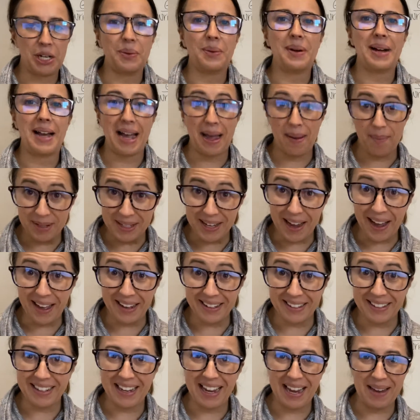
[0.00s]
I'm done.
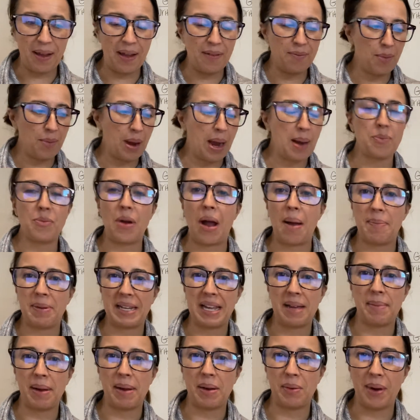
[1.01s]
I'm wrapping
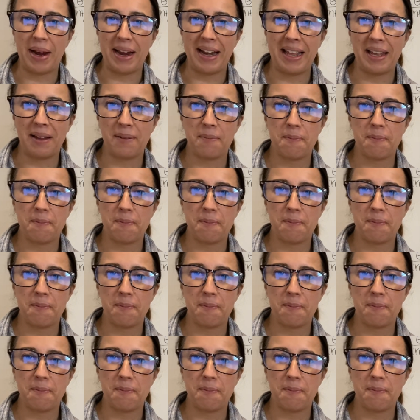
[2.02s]
up my writing.